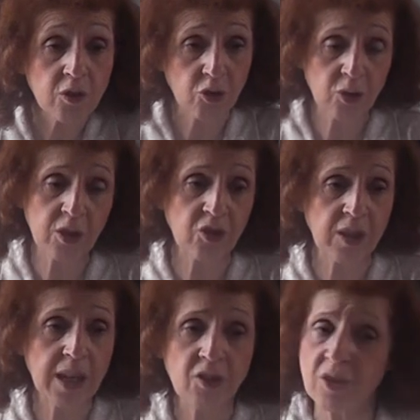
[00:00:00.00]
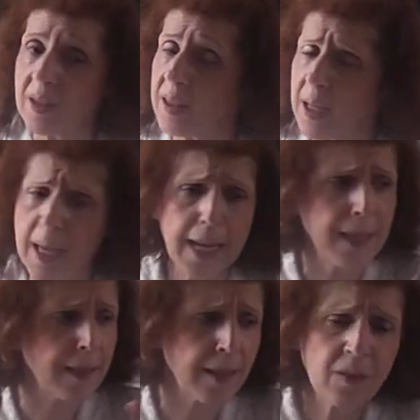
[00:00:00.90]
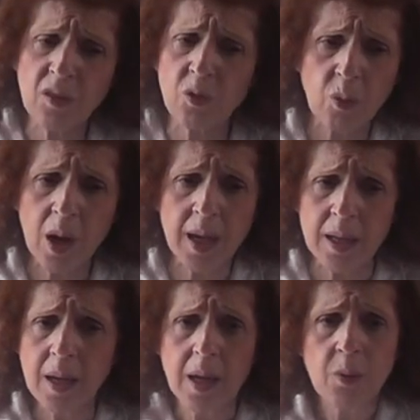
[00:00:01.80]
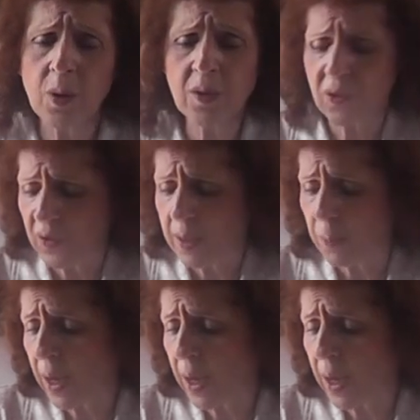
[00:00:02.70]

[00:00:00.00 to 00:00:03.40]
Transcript: the Jewish nation to think, Hey, this is right. We've seen